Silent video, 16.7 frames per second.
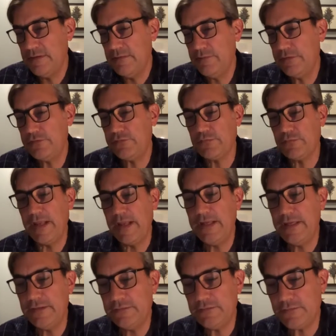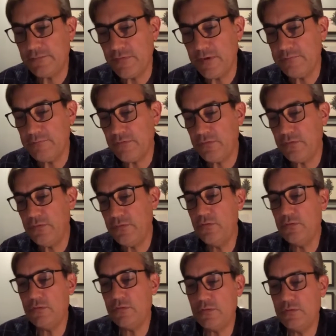which ranged from
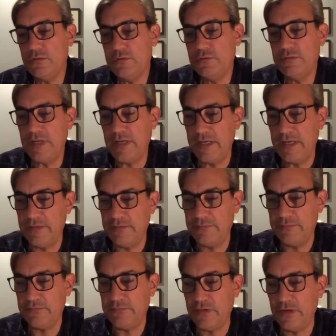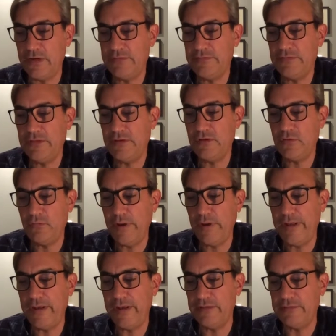two coonhounds charging
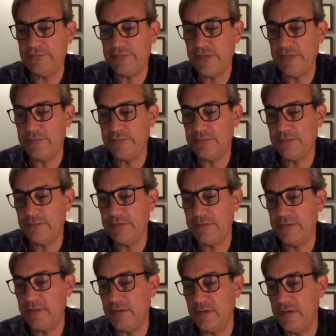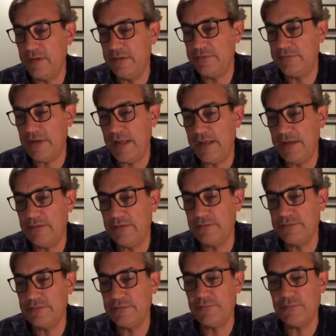quail sheltered in long
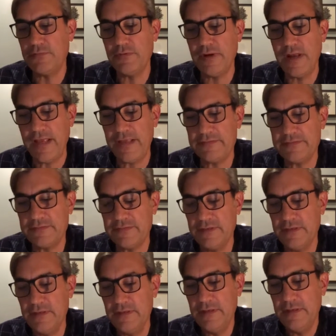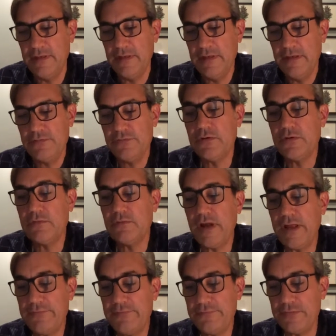tangles of grass to a
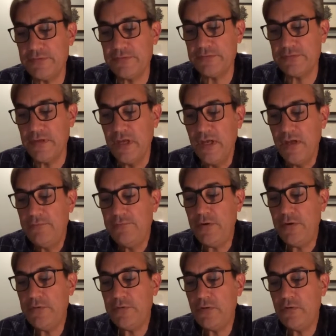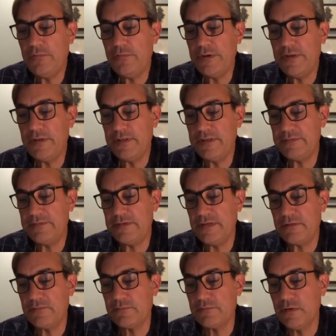rifle's
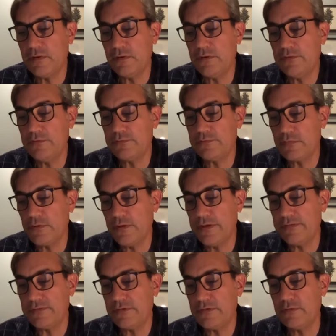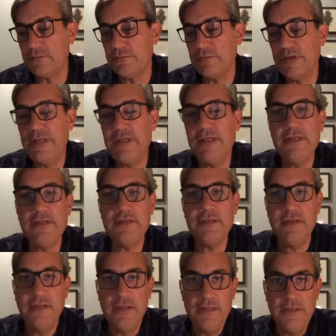photorealistic Rolls Royce careening
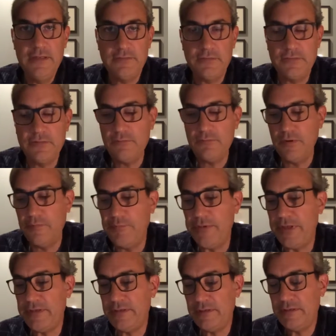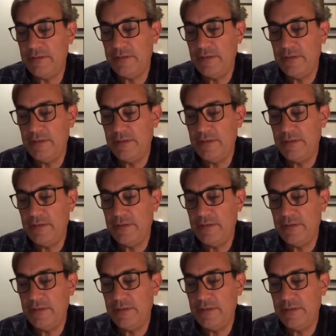toward a woman,